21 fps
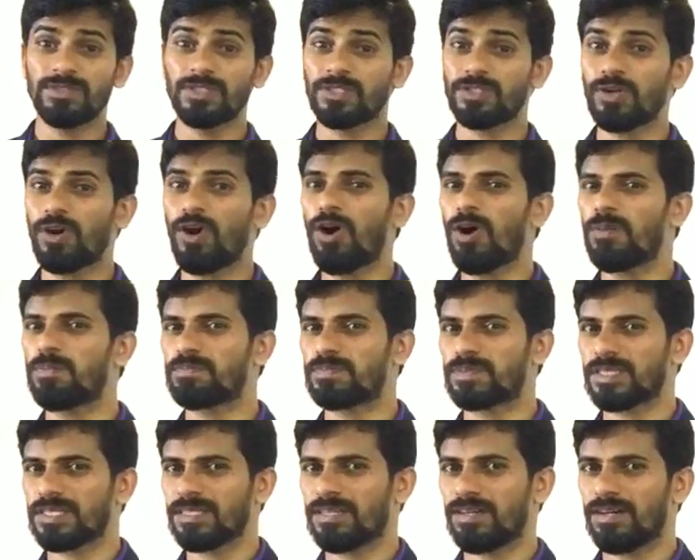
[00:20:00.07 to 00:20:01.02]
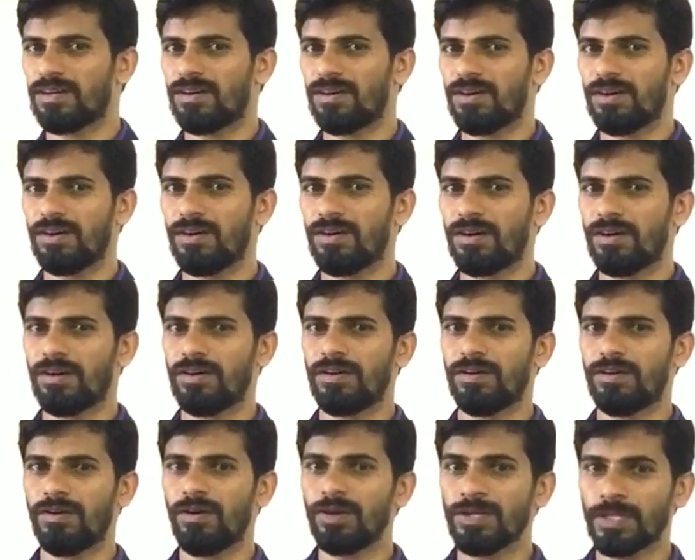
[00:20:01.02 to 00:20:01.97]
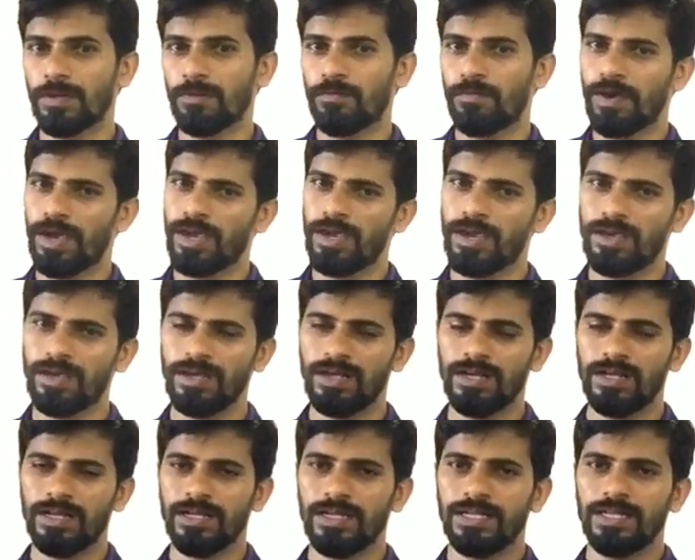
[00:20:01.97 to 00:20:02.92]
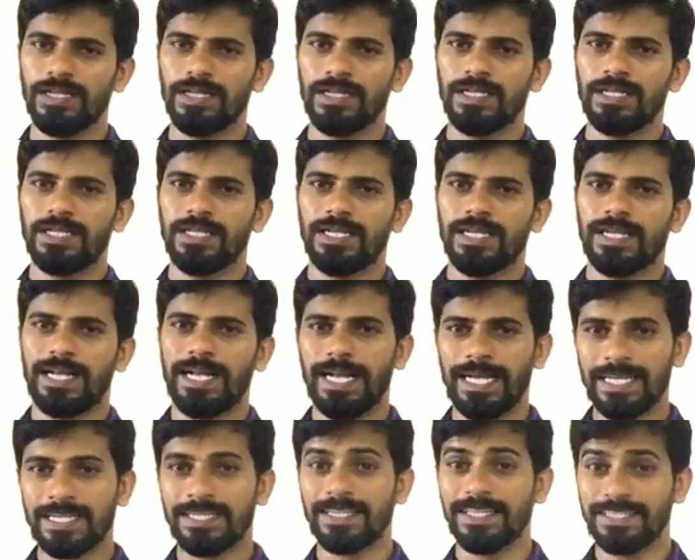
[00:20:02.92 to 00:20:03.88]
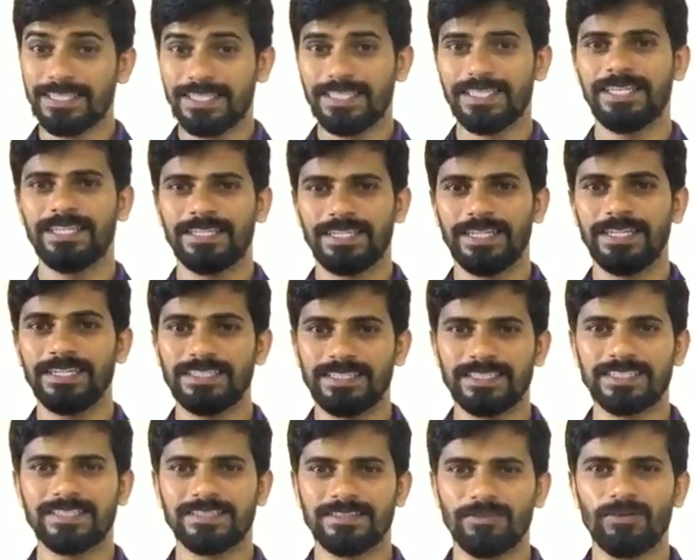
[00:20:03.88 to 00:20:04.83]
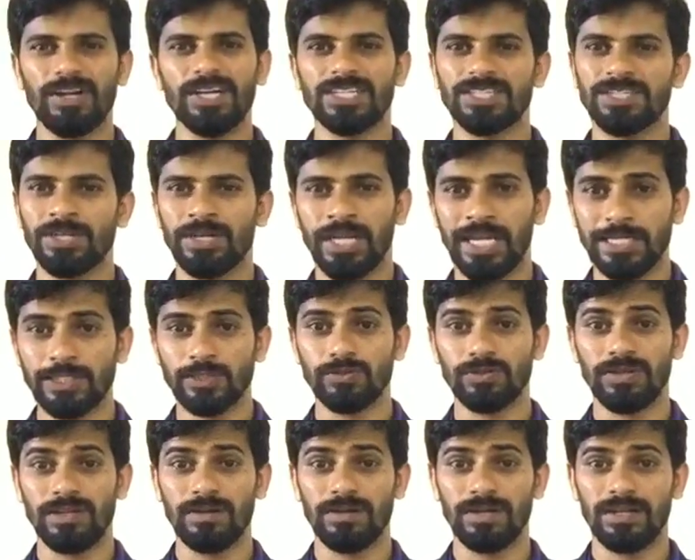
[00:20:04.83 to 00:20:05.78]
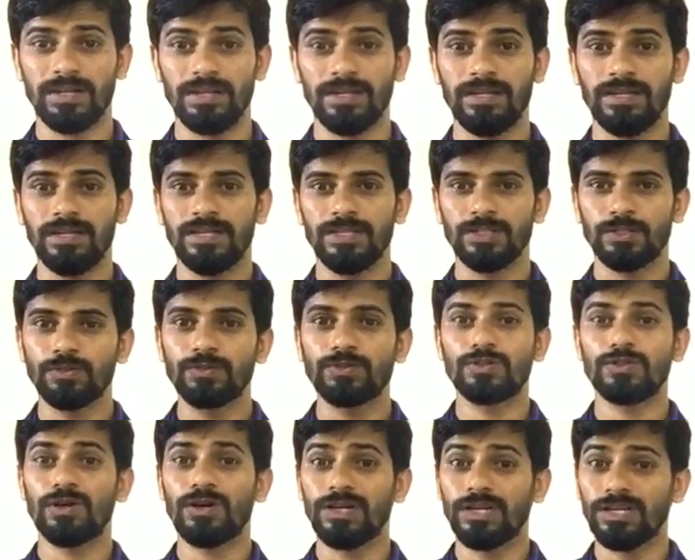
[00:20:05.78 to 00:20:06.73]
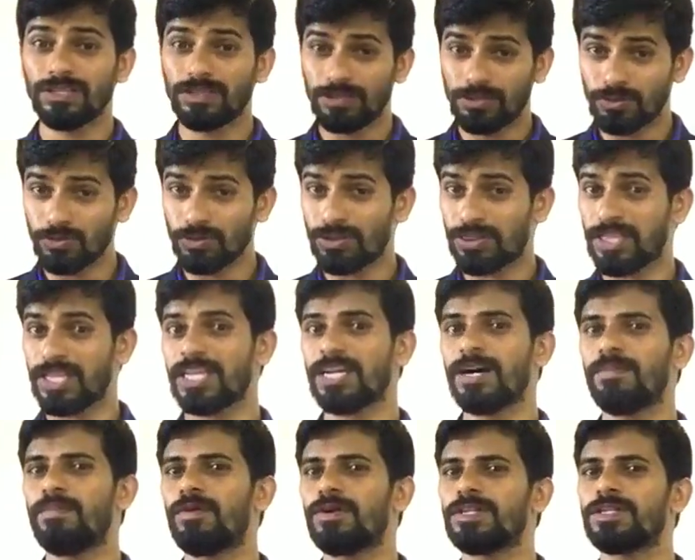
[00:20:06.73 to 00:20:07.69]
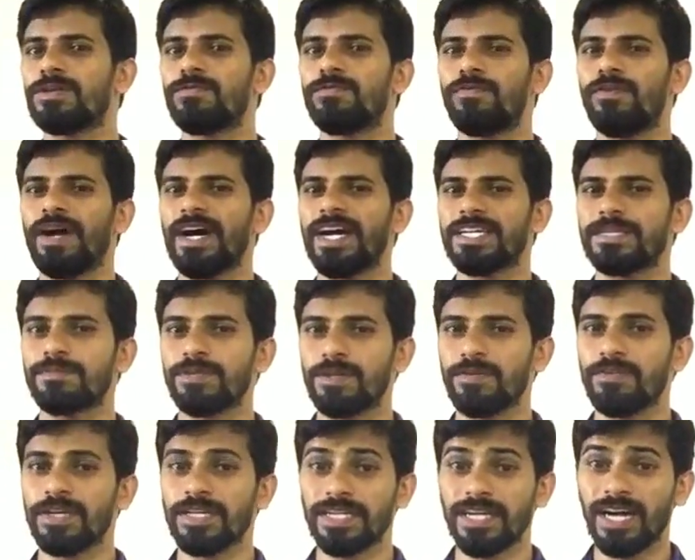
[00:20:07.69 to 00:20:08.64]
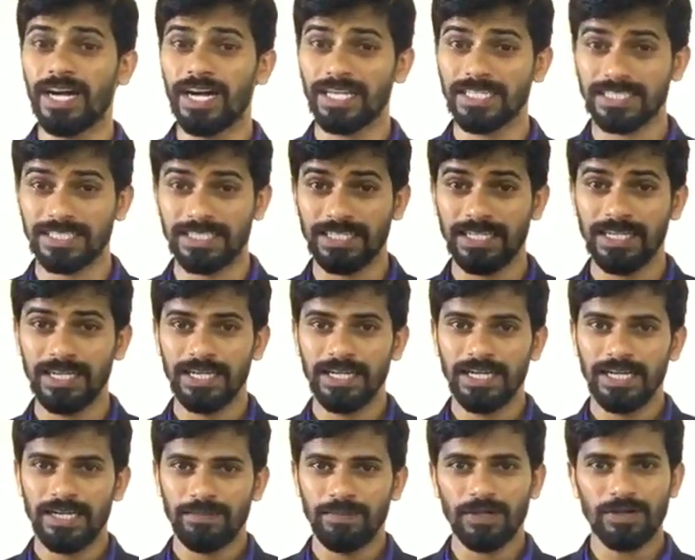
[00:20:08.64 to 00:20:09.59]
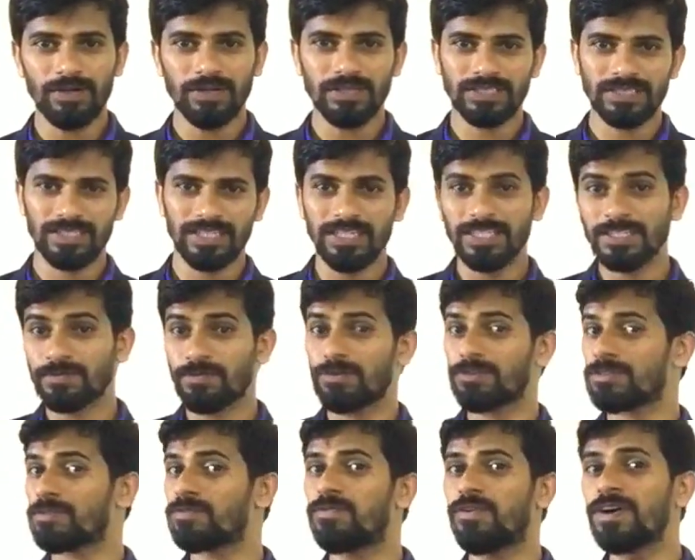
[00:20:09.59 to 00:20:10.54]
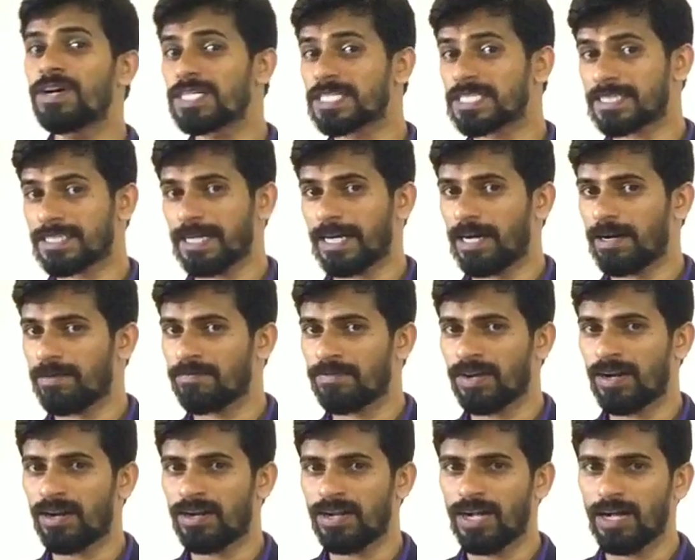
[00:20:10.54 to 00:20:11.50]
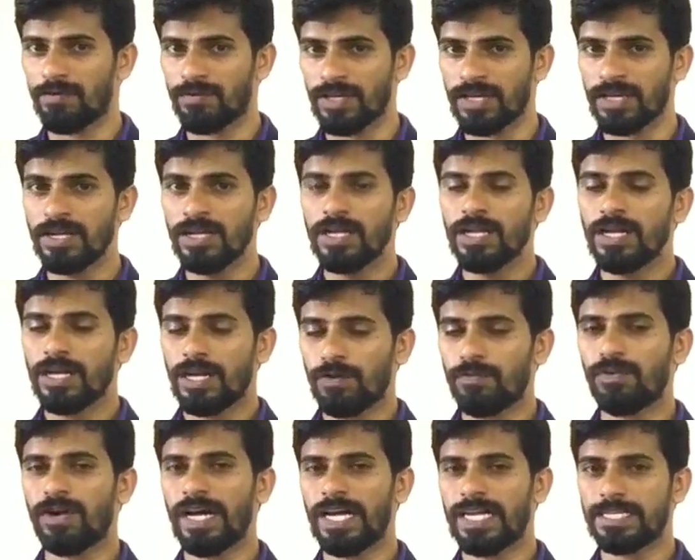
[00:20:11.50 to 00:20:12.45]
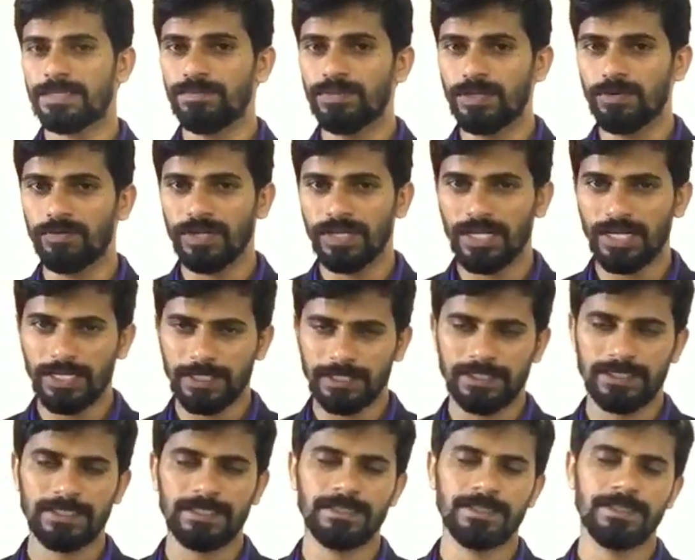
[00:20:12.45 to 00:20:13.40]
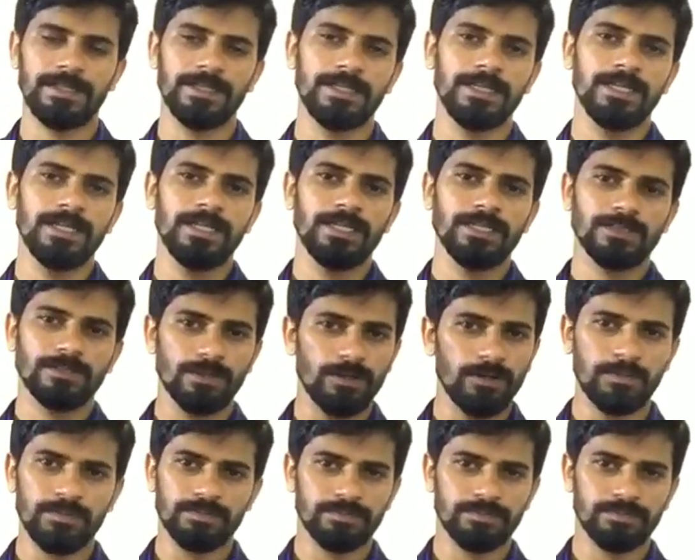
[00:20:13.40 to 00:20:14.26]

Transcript: stopped on the way, and they said it's quite natural to think about the fight between us, because it is for the first time we are having a fight between us. So,